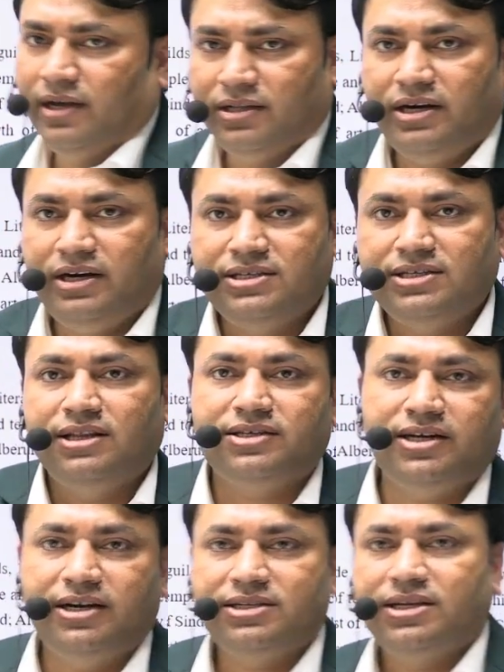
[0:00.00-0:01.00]
regional
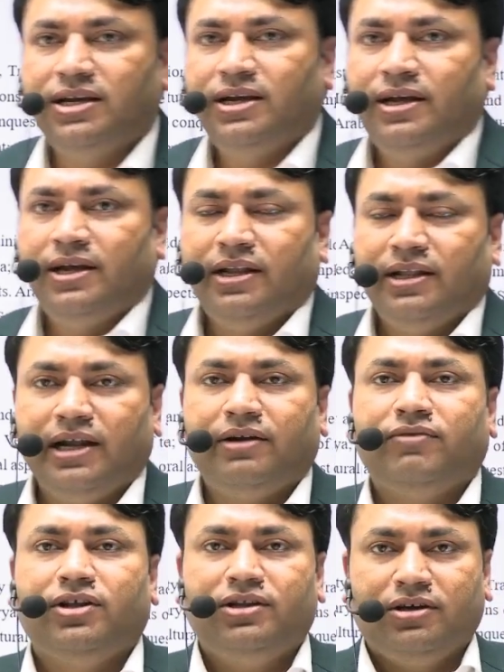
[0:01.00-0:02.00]
states that were
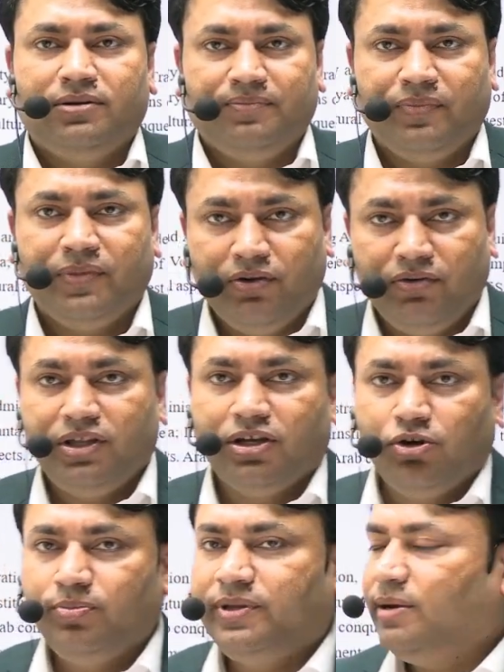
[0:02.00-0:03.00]
there during the
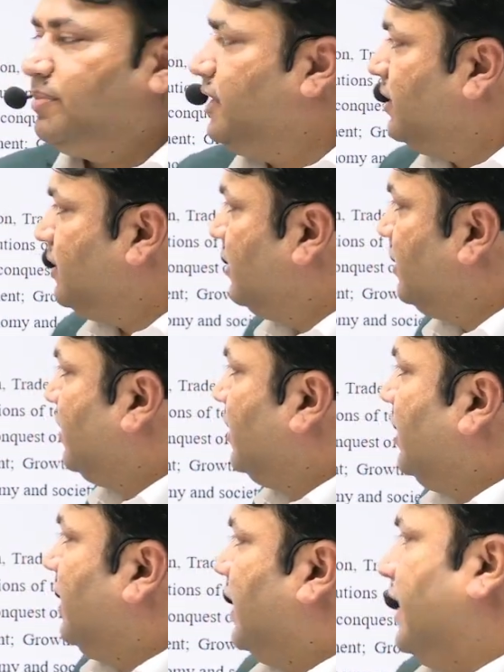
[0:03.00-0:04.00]
Gupta period,
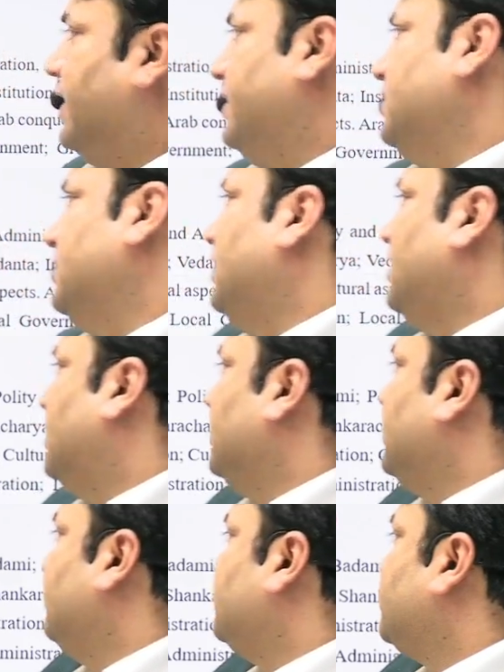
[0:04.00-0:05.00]
and
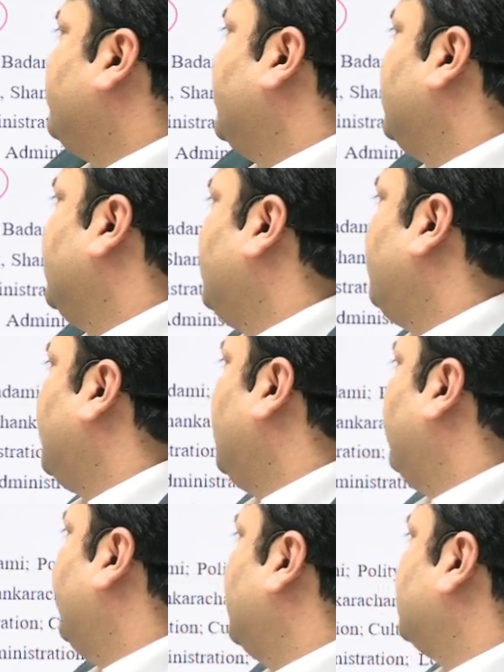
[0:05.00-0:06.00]
Kadams were there,
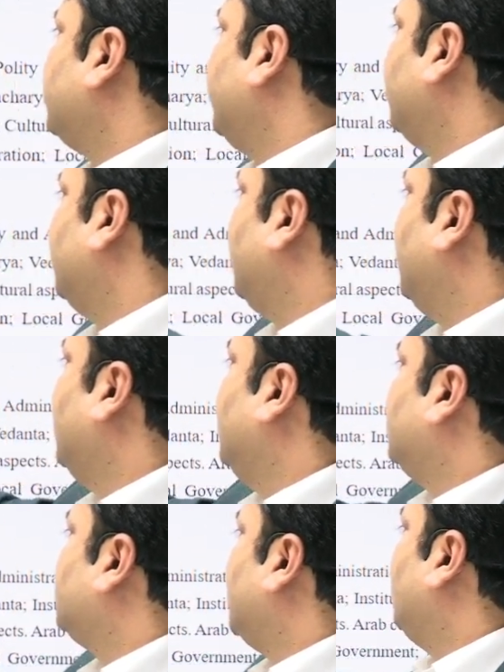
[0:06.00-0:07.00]
Pallavas were there,
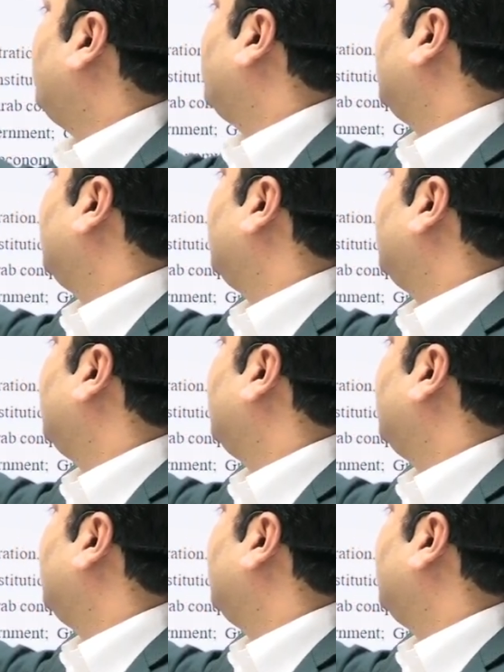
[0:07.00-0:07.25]
Chalukyas